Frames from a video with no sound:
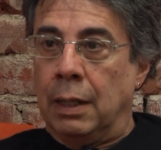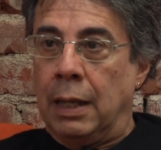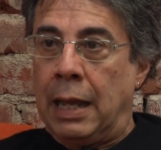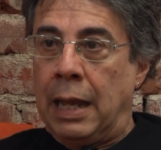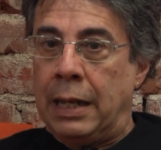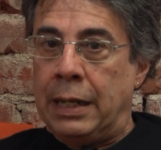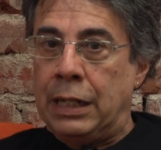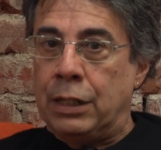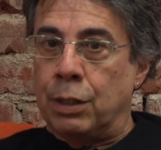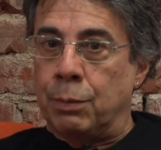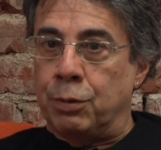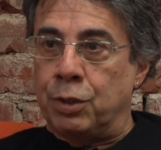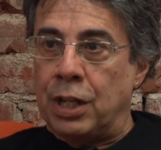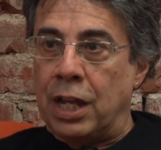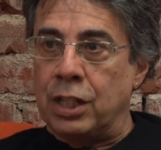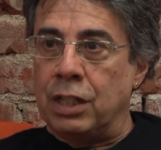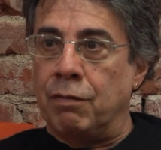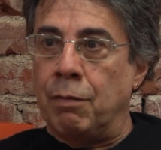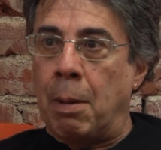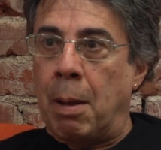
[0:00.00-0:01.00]
And he's
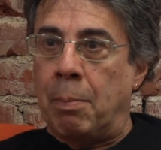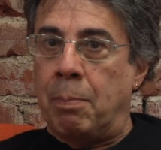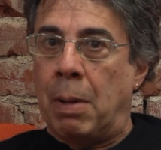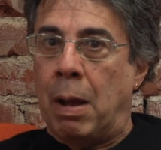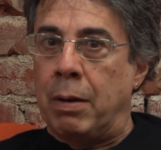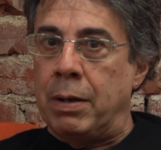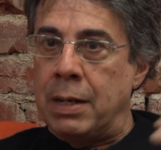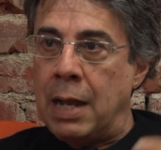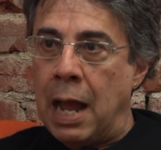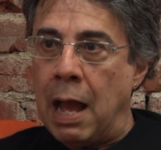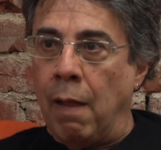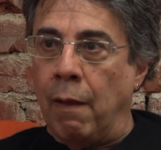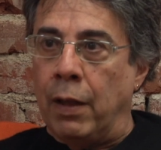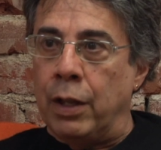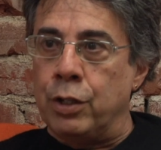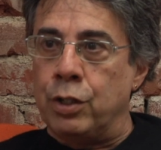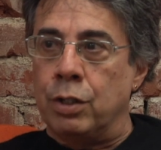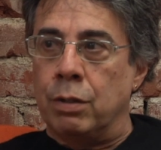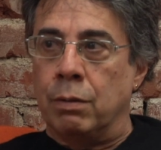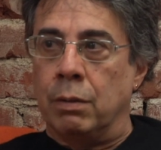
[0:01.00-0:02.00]
obsessive about, about
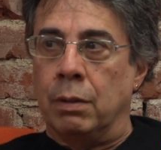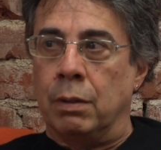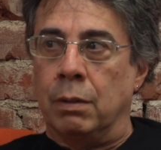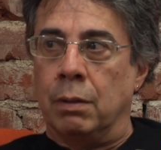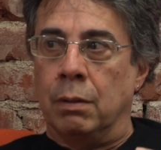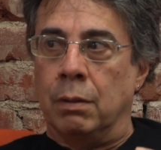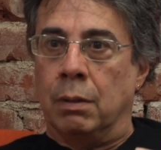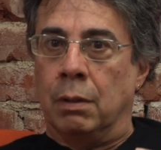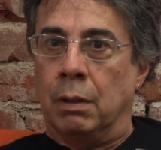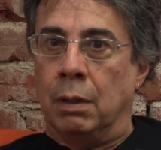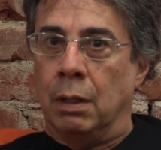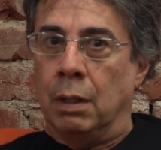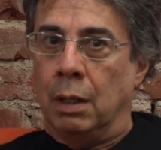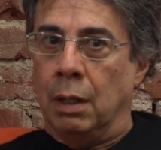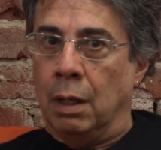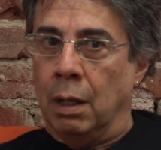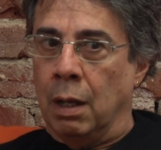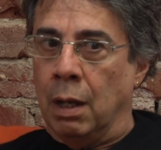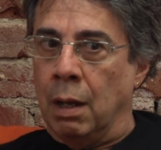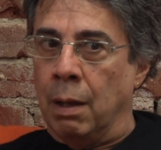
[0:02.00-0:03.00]
knowledge
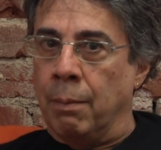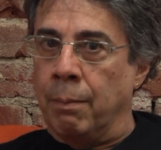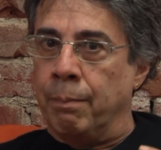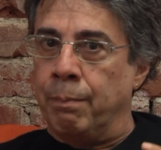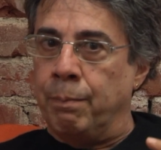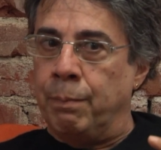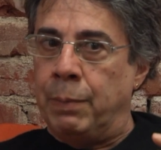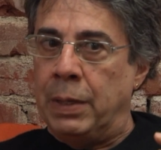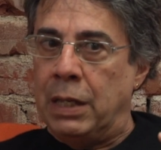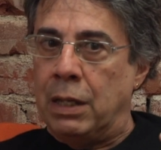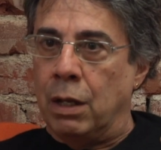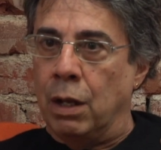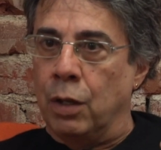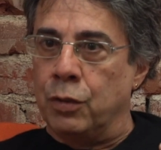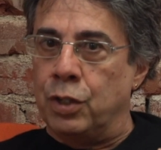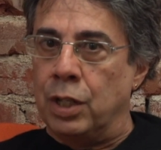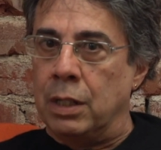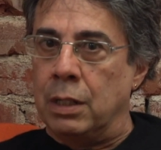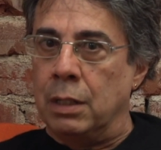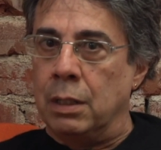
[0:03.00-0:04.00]
um,
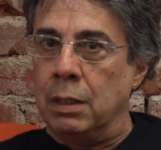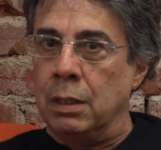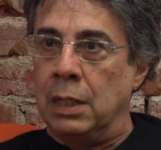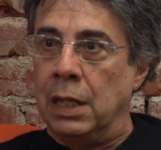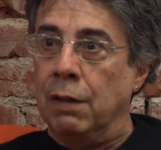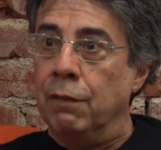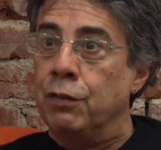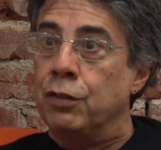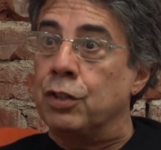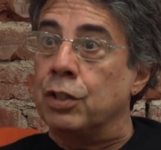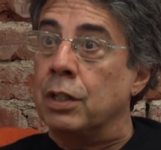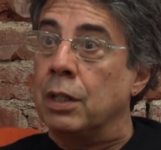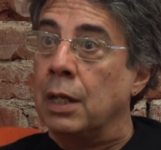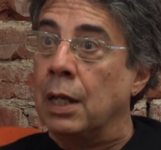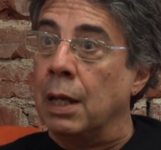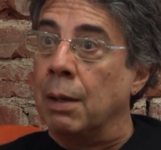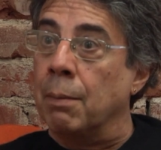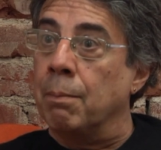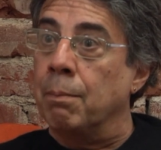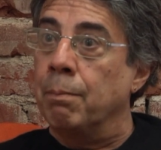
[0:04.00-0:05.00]
because it gives
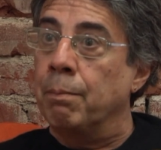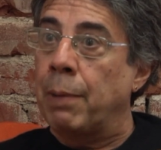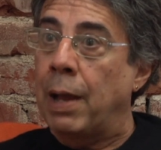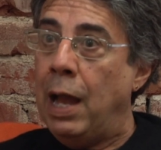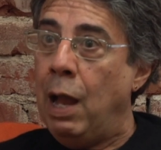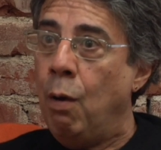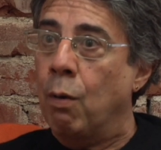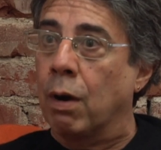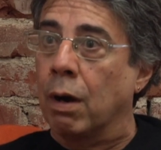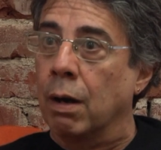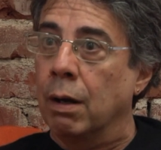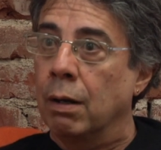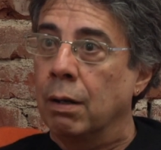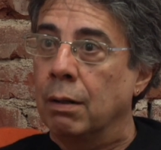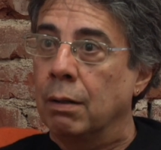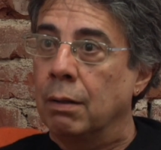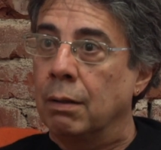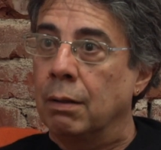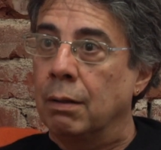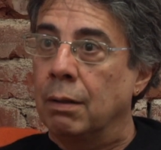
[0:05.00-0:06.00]
him power.
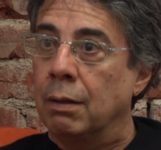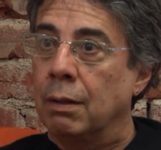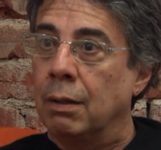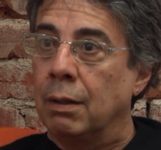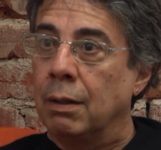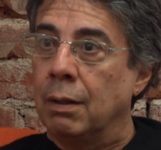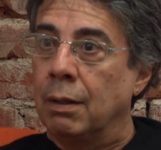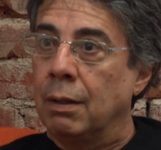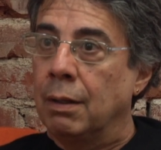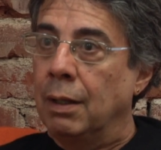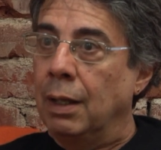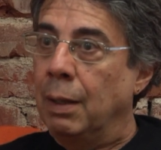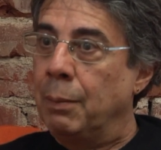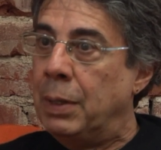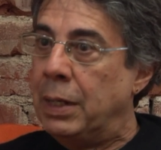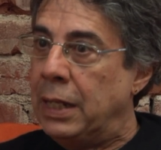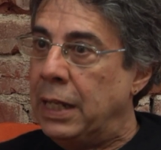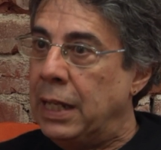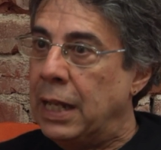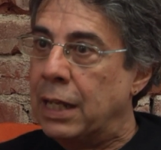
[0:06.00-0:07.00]
I
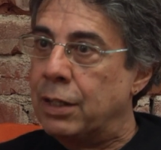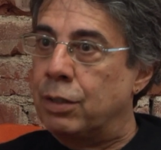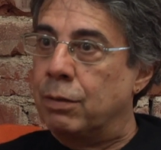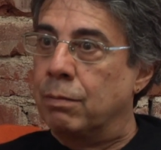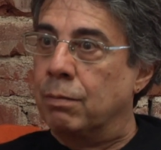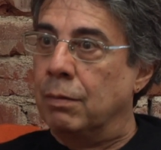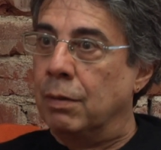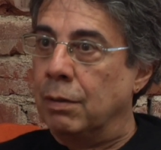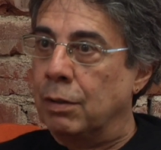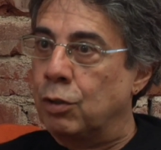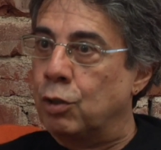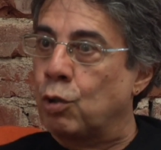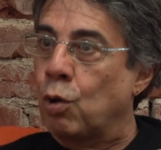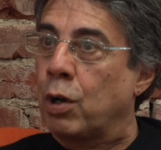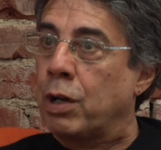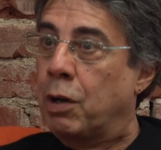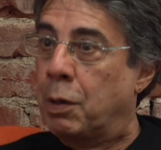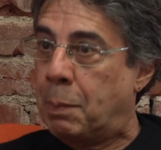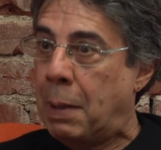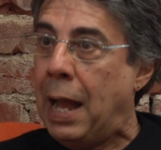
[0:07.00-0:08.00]
mean, he has
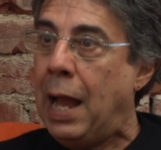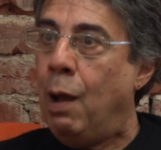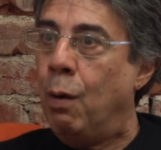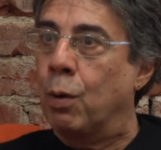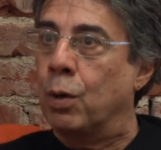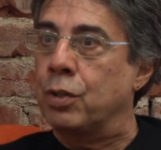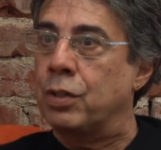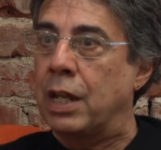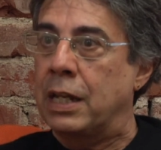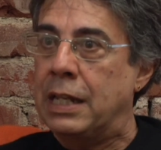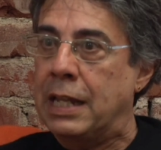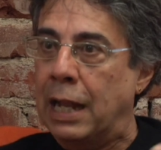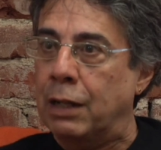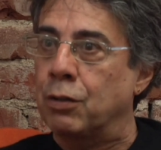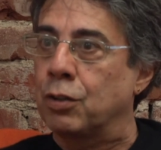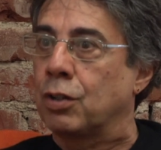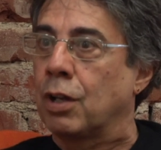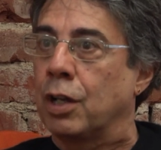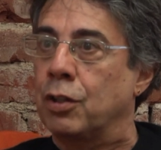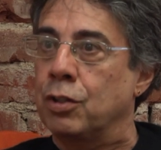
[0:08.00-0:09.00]
extraordinary powers that he
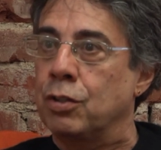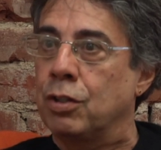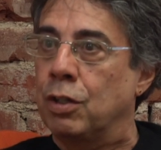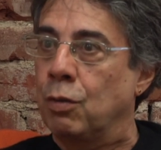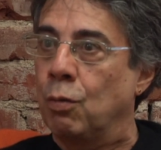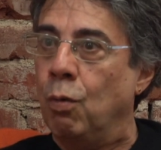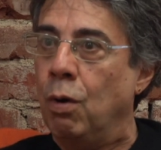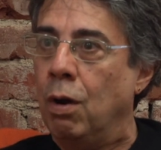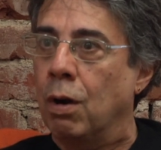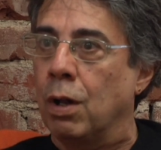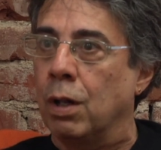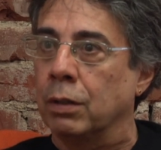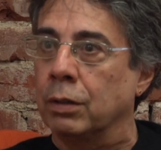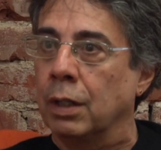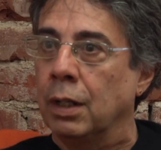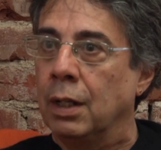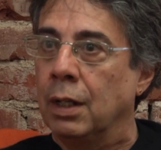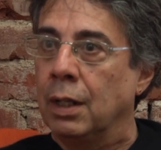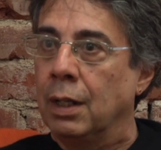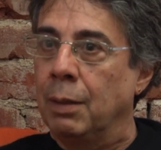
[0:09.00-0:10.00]
exercises in the world.
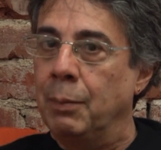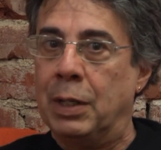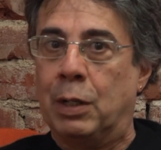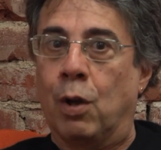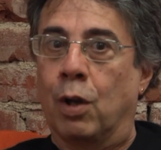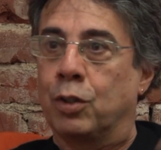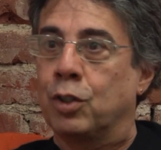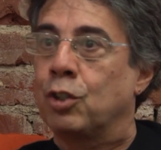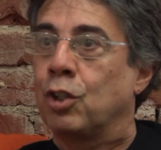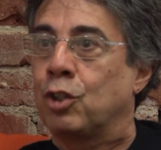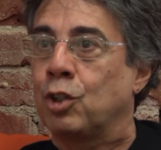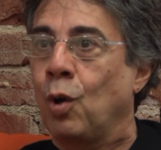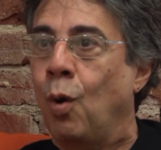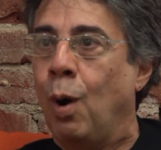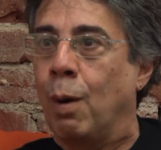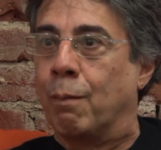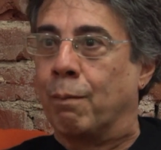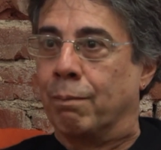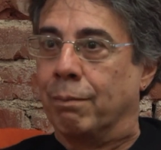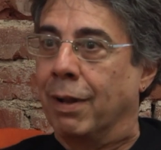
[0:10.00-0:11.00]
I mean, he causes a
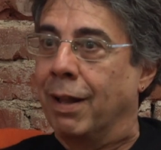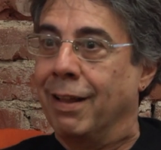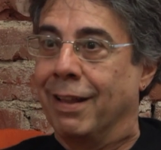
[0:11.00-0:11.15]
storm.